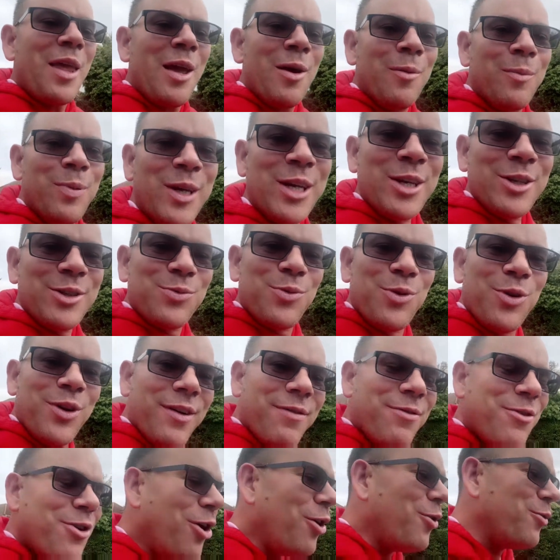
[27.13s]
Because what
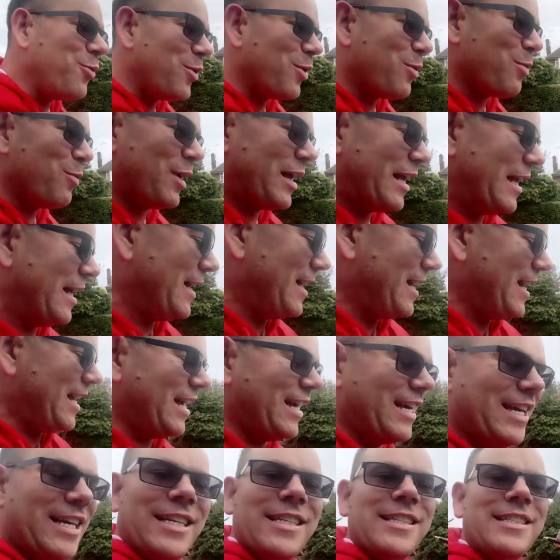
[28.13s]
I've got with me
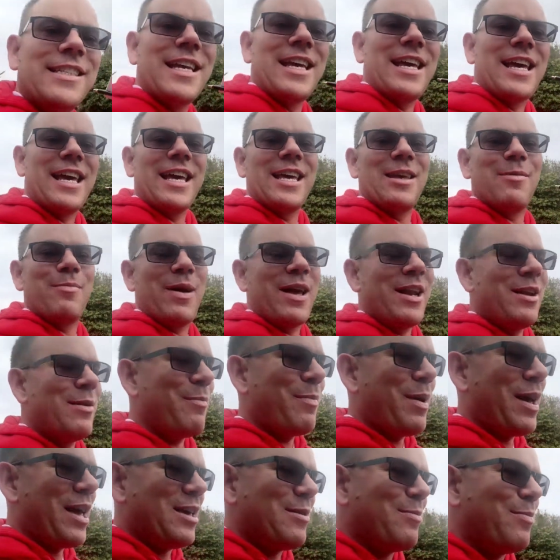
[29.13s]
is a pen and
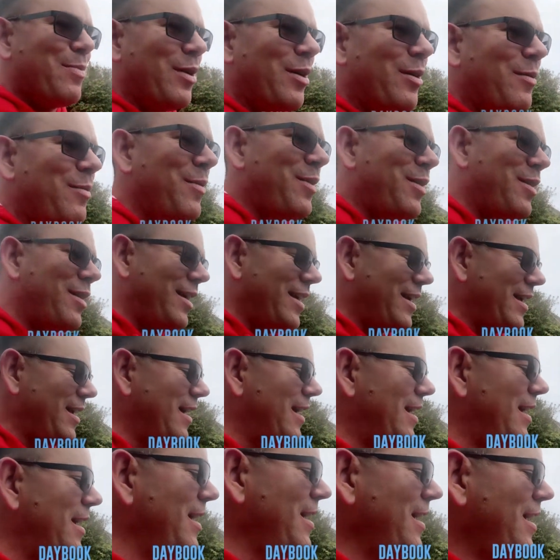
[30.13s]
paper,
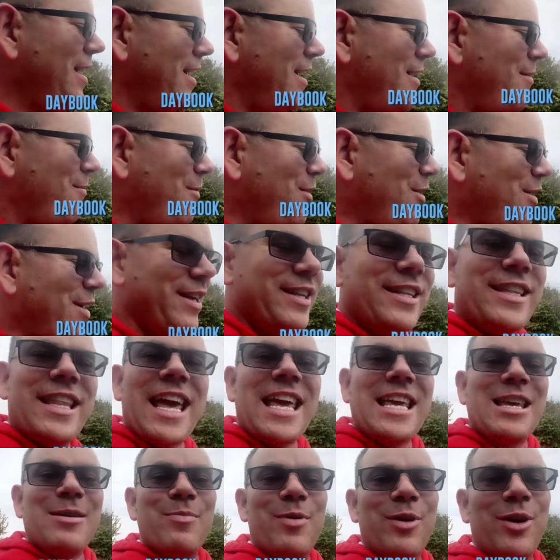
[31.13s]
my
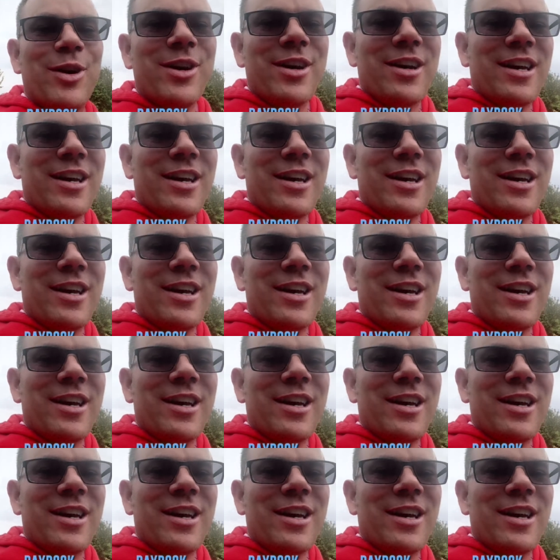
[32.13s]
day book.